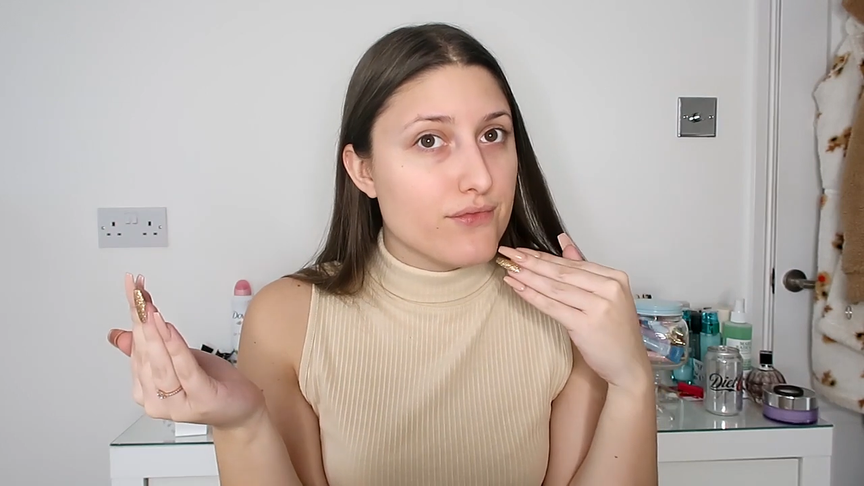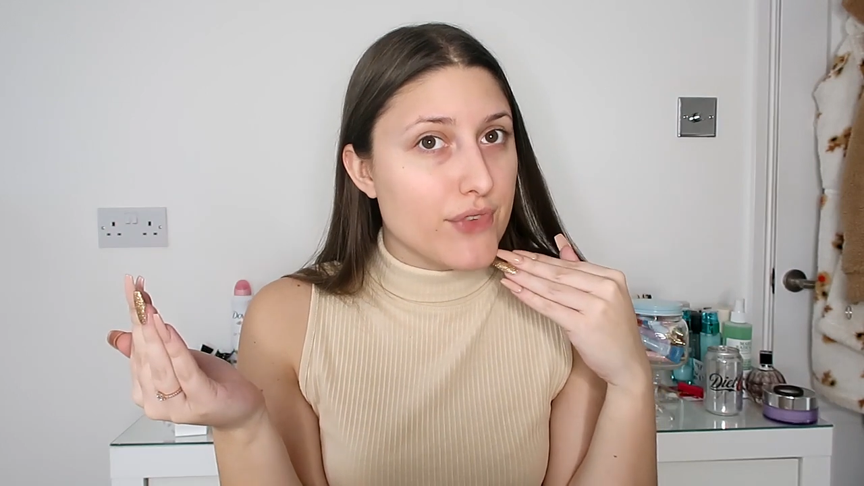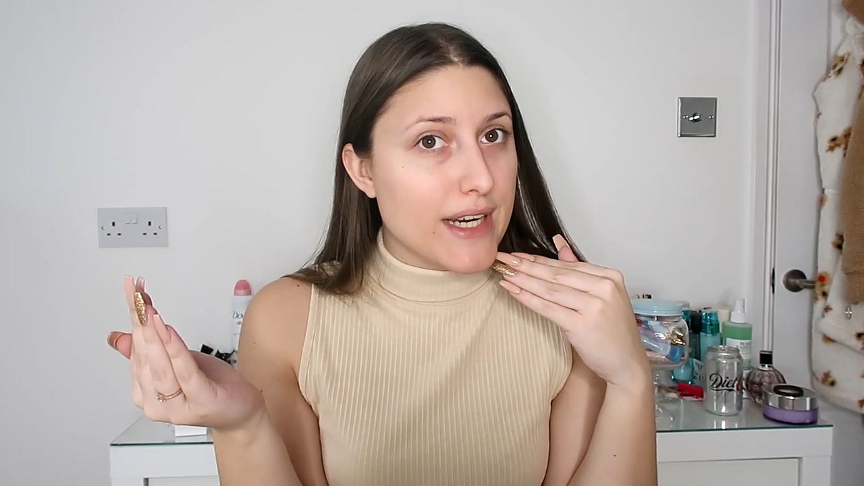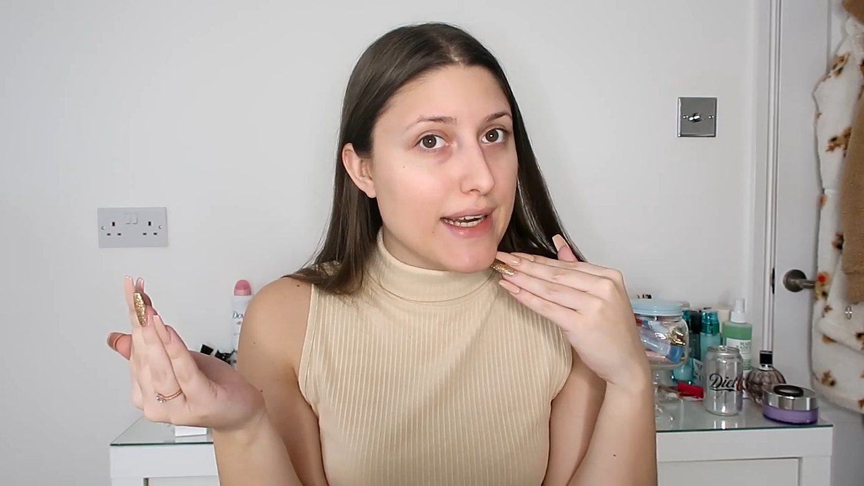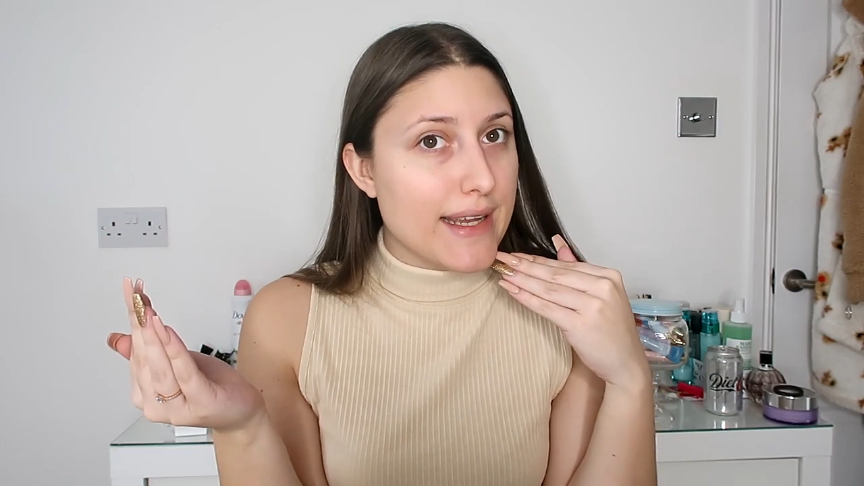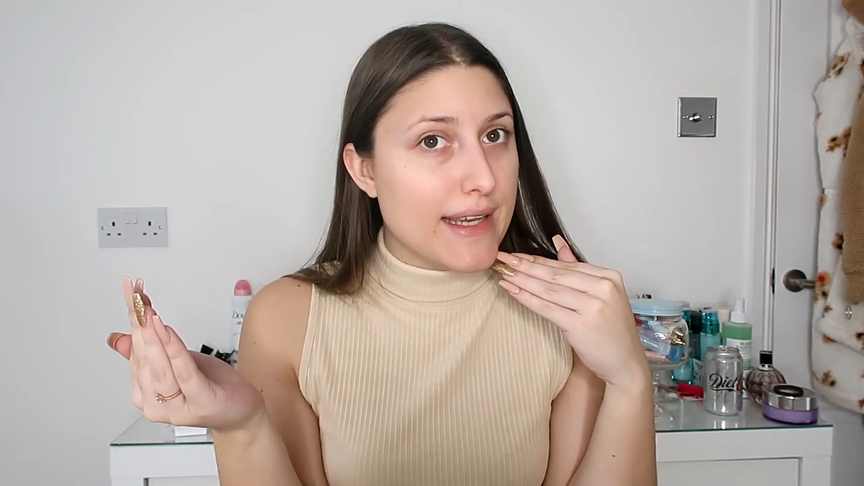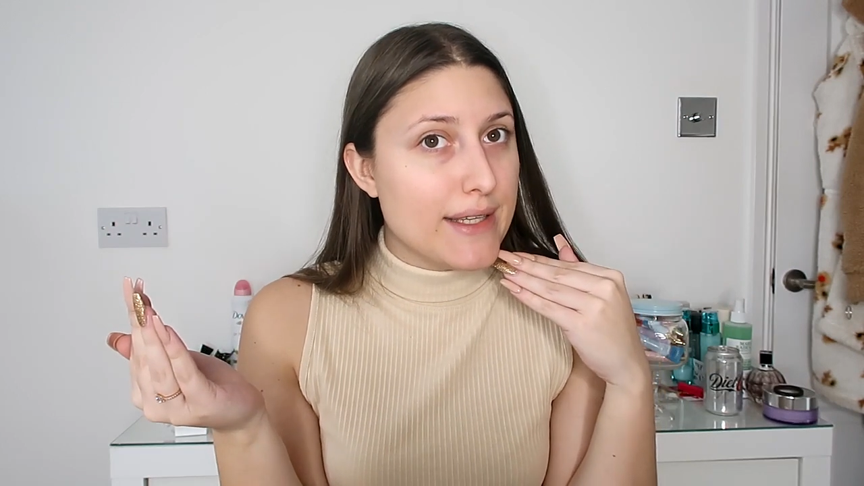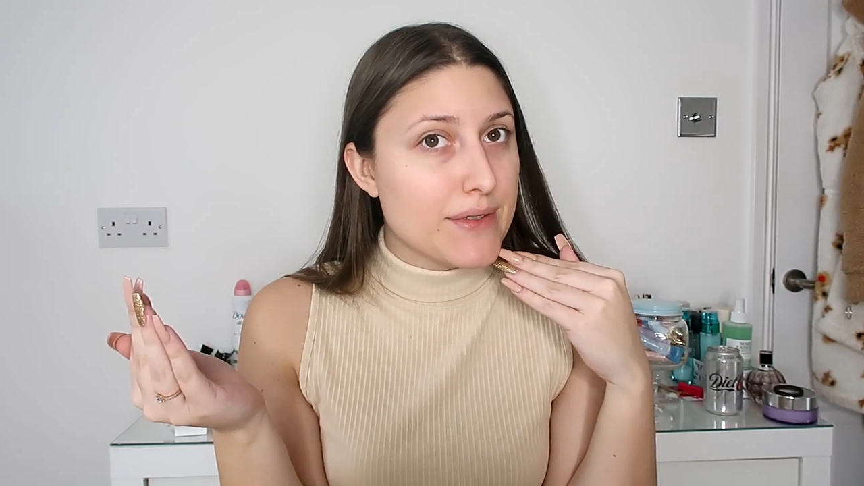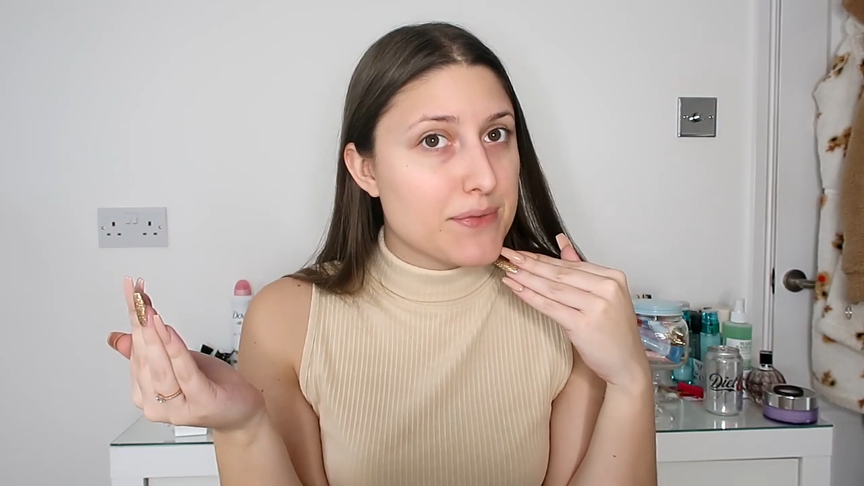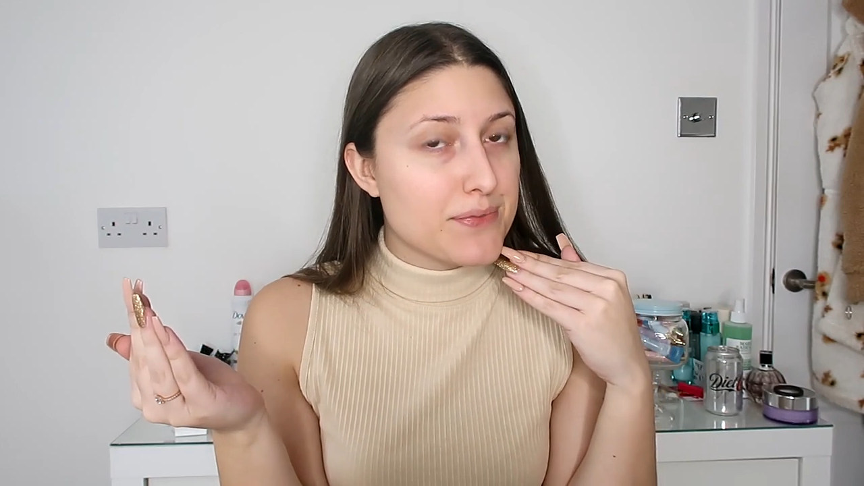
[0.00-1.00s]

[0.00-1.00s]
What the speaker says: really.